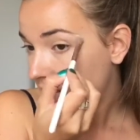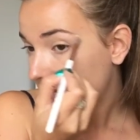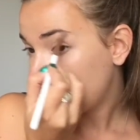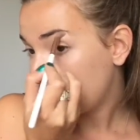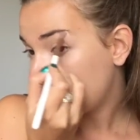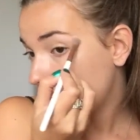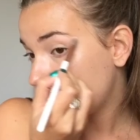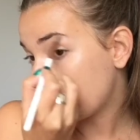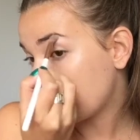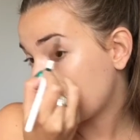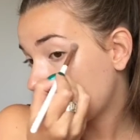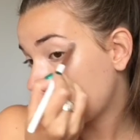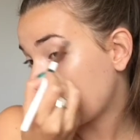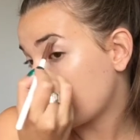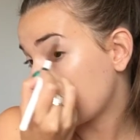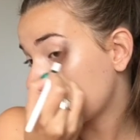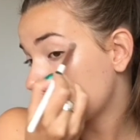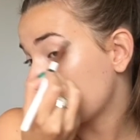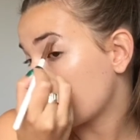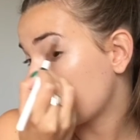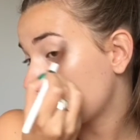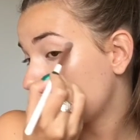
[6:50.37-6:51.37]
This
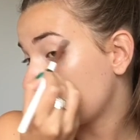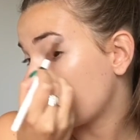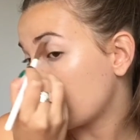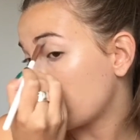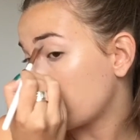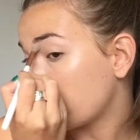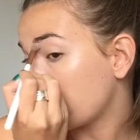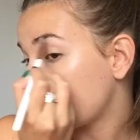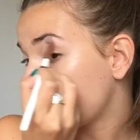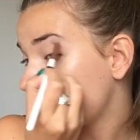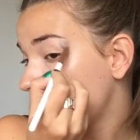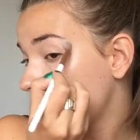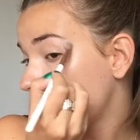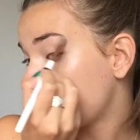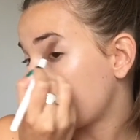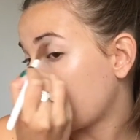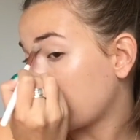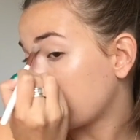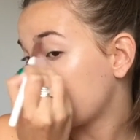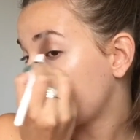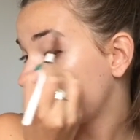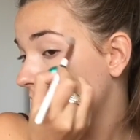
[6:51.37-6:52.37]
has more of a
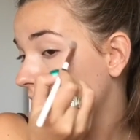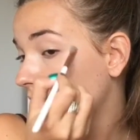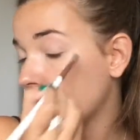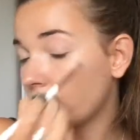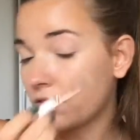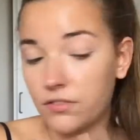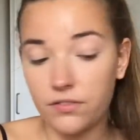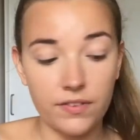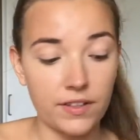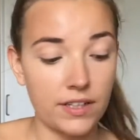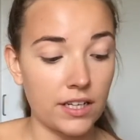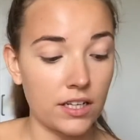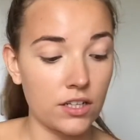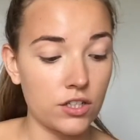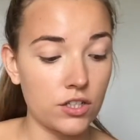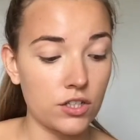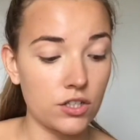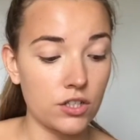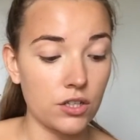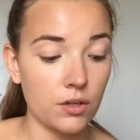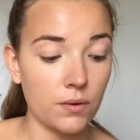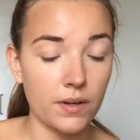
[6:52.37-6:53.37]
satin finish
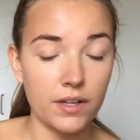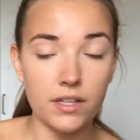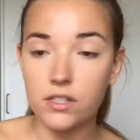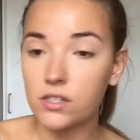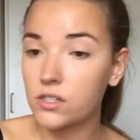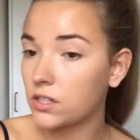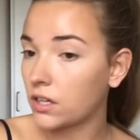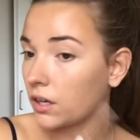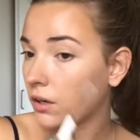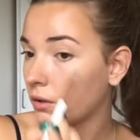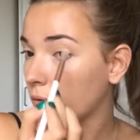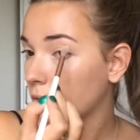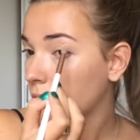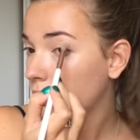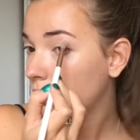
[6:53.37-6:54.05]
to it, so